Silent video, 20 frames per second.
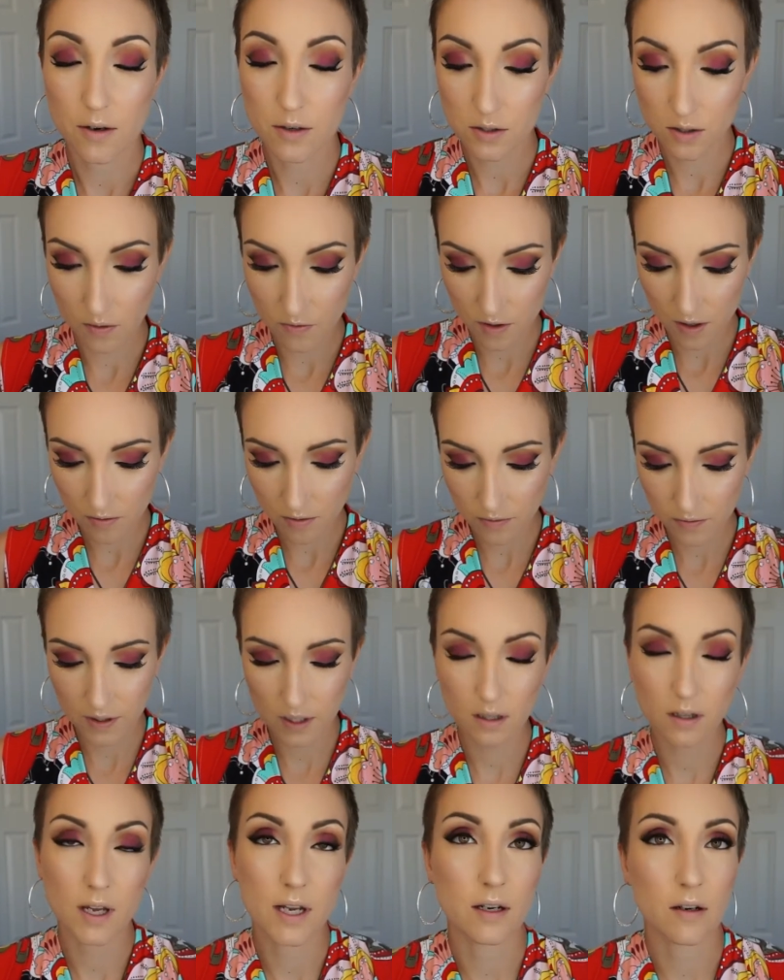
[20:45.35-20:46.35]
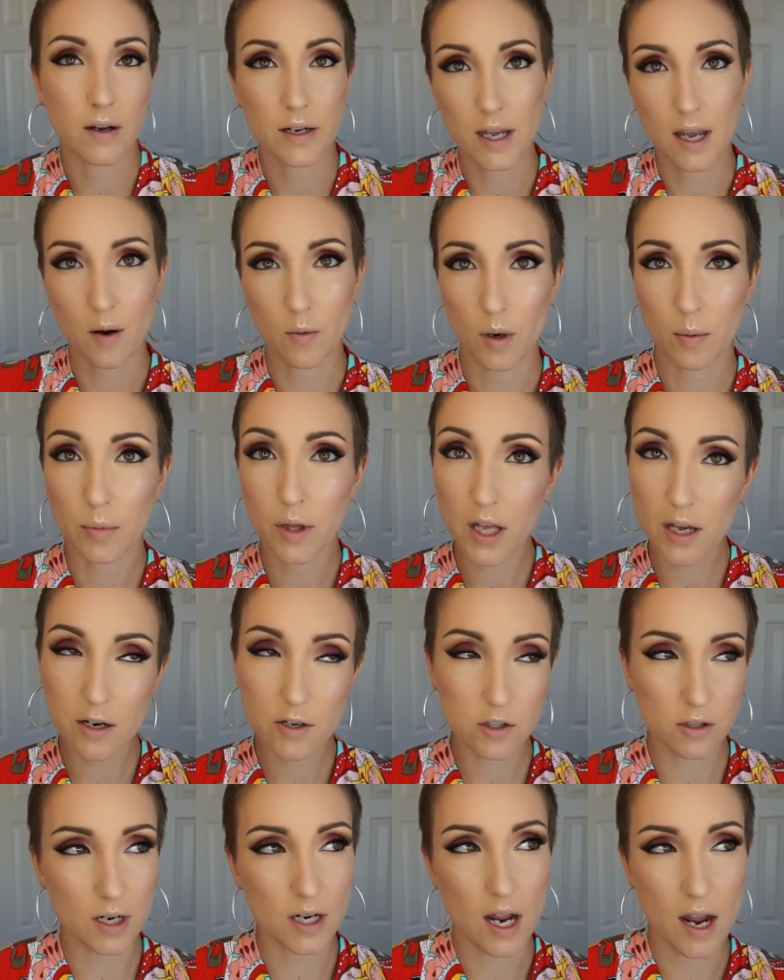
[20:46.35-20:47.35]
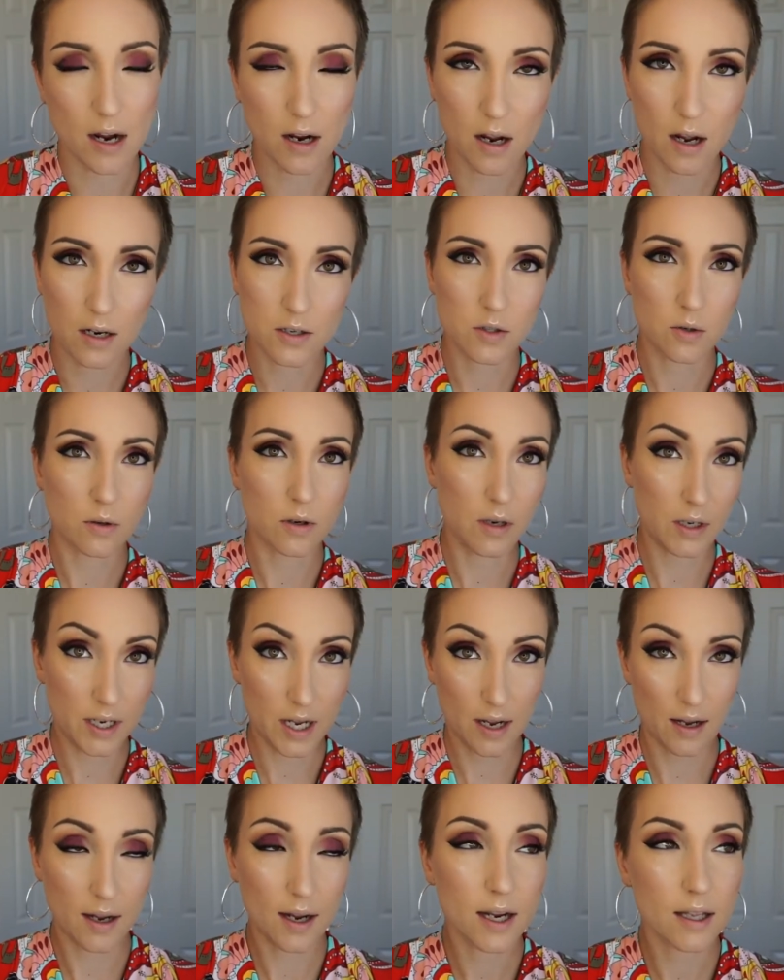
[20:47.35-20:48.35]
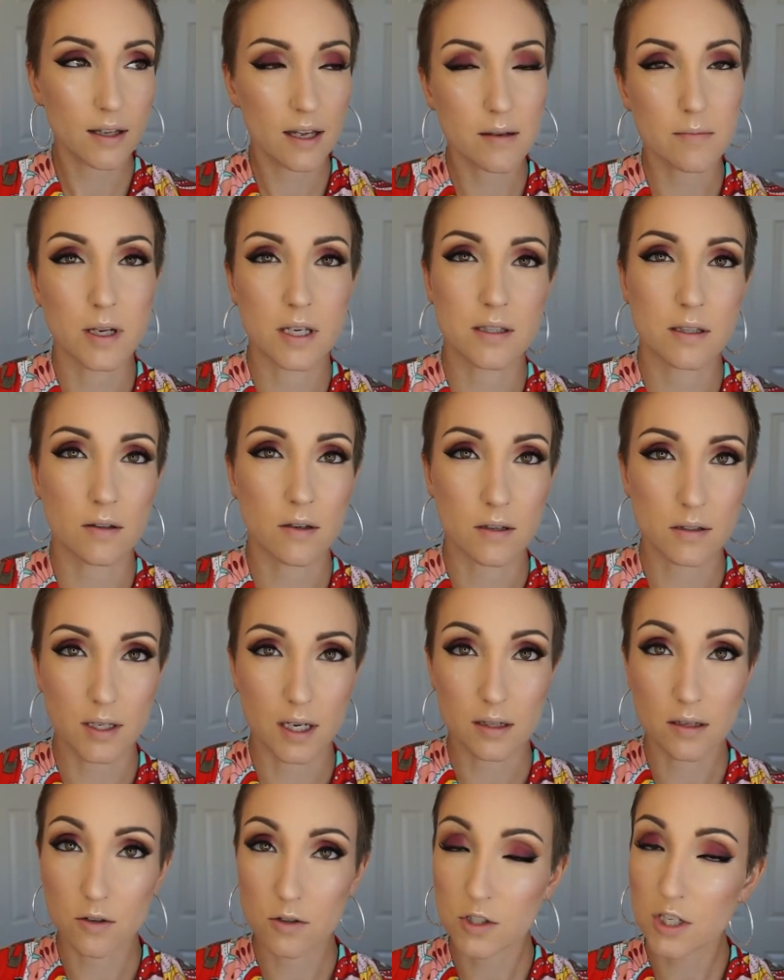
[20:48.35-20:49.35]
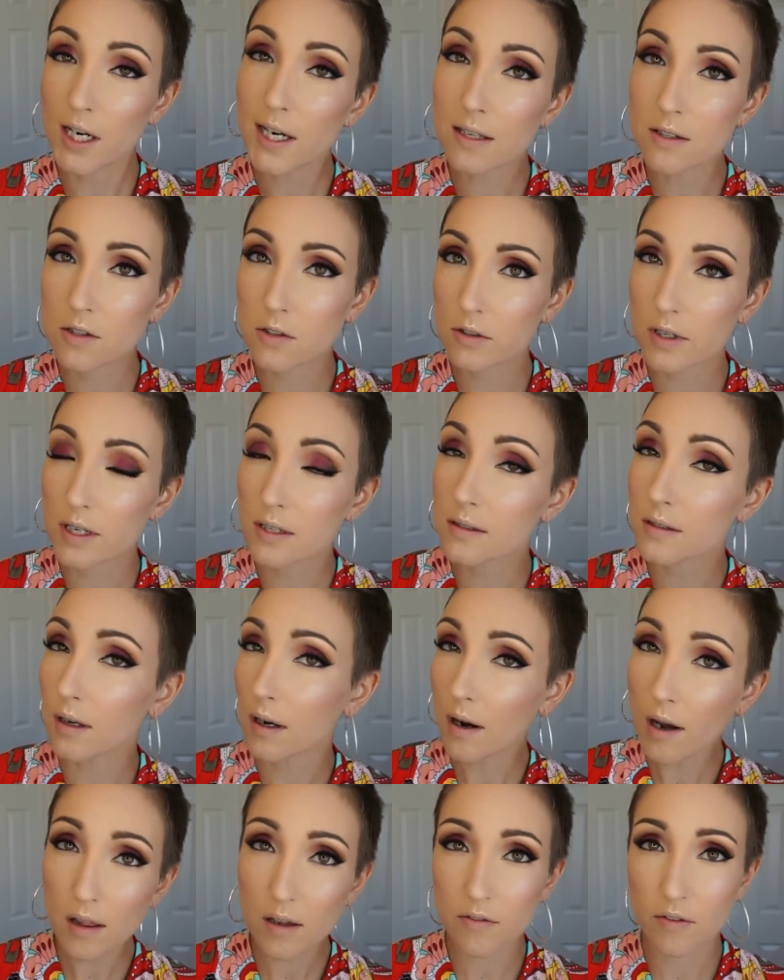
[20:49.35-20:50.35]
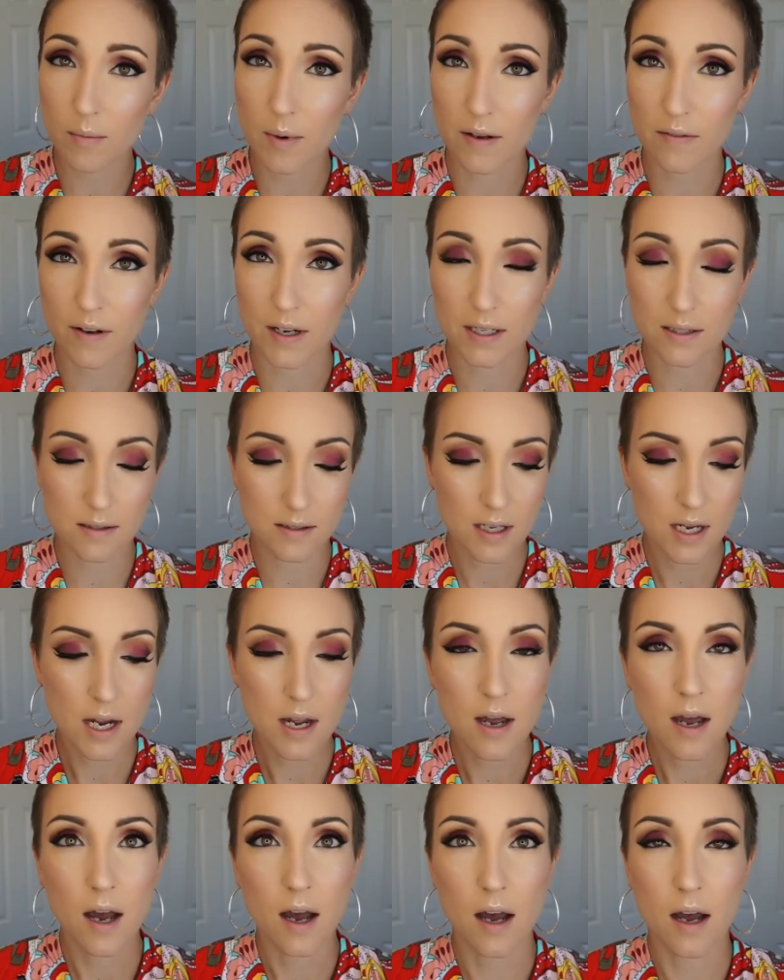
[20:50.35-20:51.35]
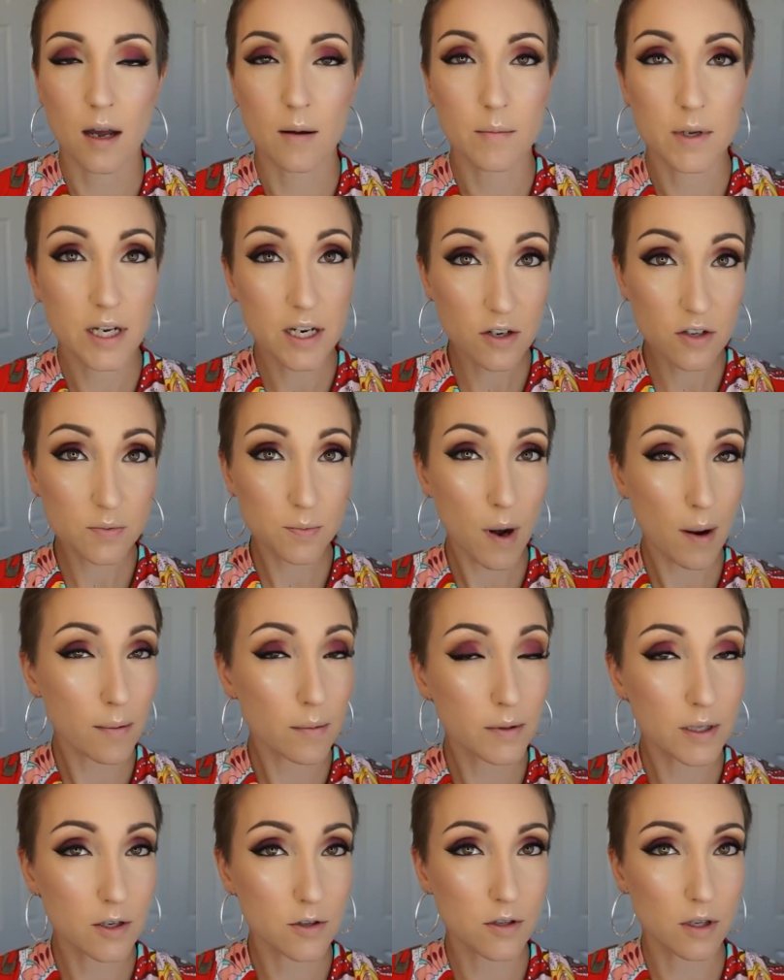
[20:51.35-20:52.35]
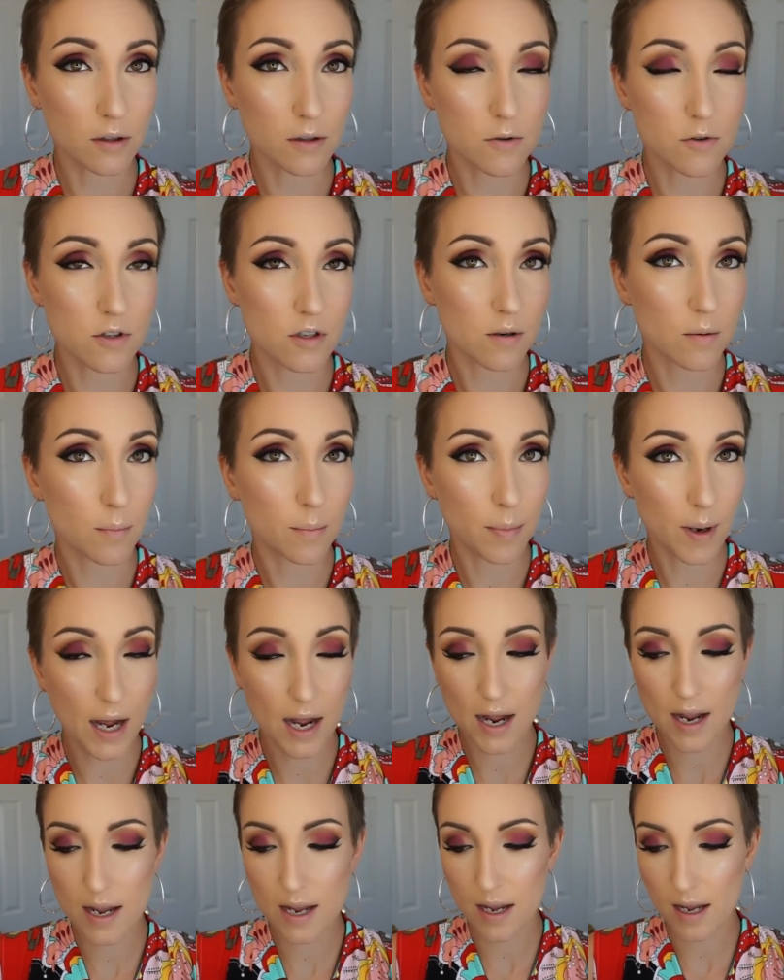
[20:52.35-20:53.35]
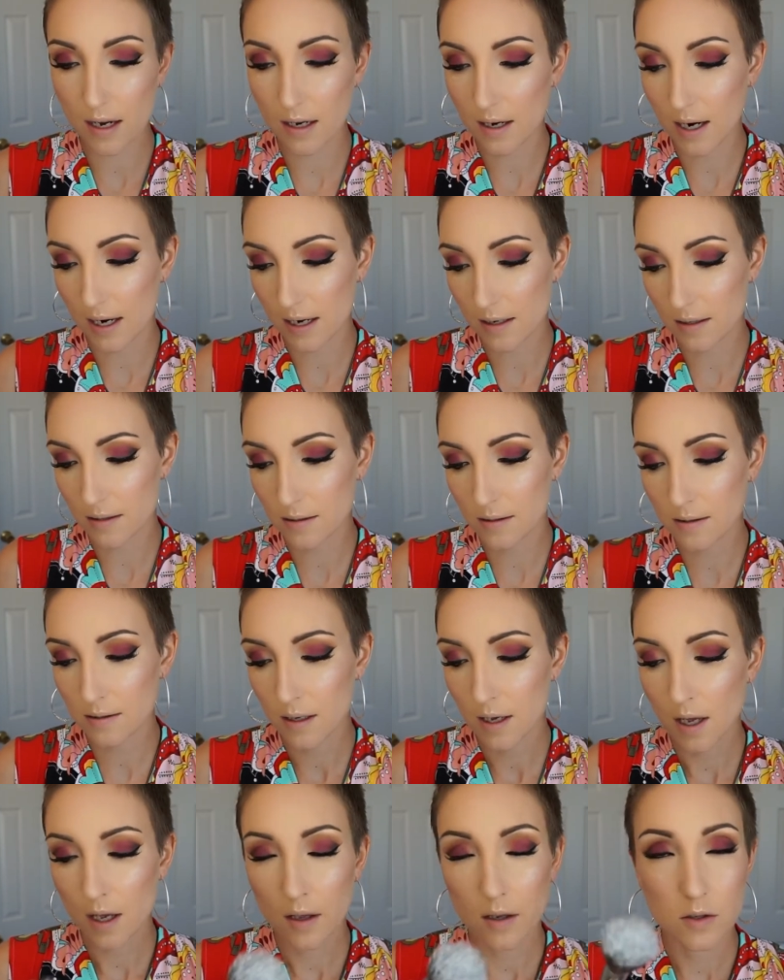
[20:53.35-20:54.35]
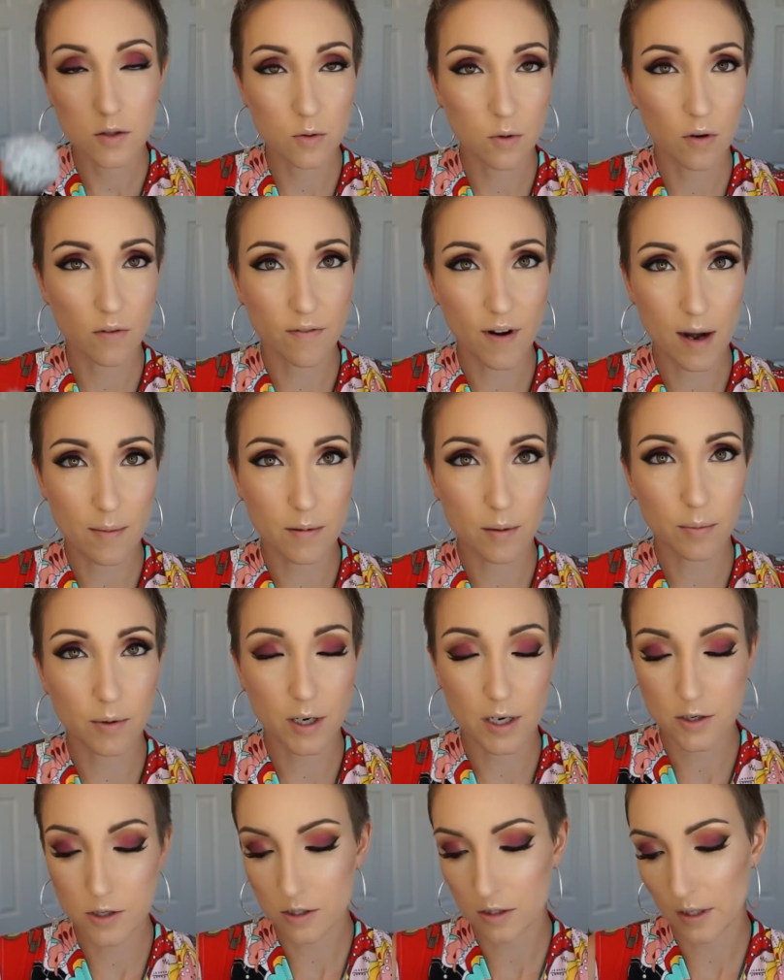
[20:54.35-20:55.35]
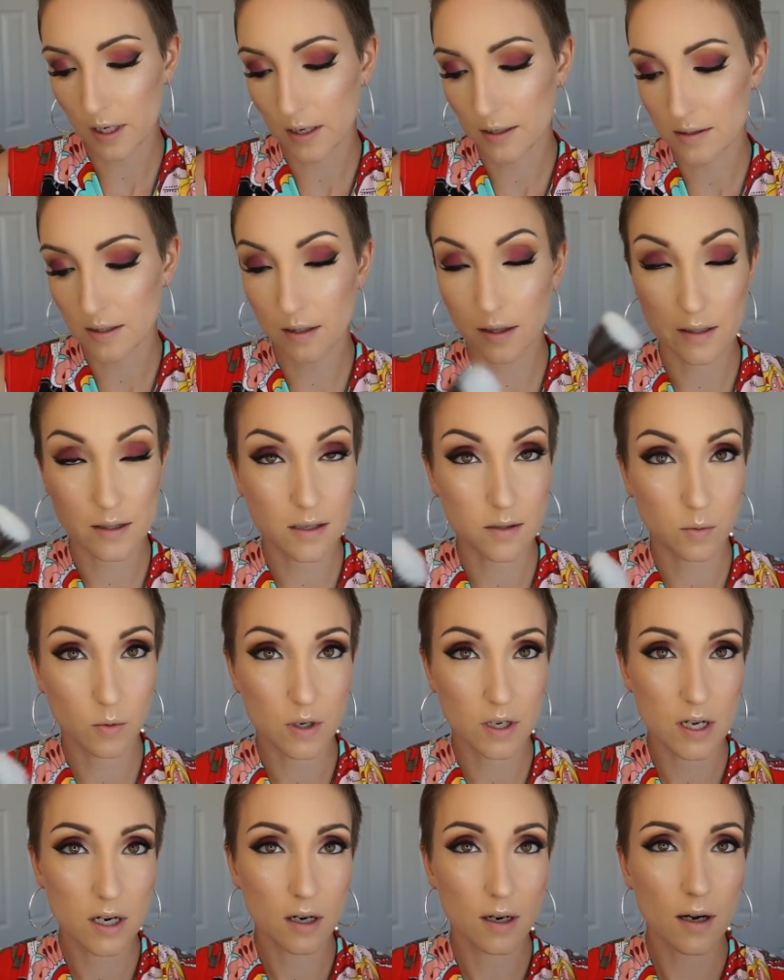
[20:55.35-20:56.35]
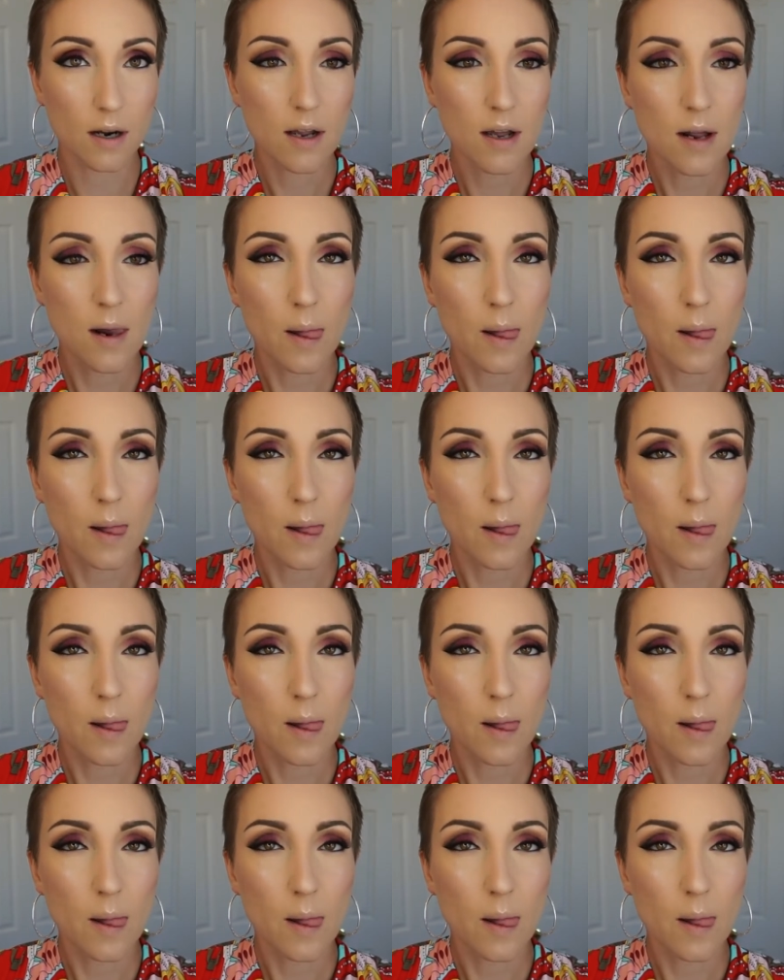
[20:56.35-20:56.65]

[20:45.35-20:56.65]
So if you ever feel like, oh, I can't wear blush, or I can't contour, or I can't highlight because it looks like there's giant streaks all over my face, here's probably your solution. Buy a nice dual fiber brush, like I said, like this one here.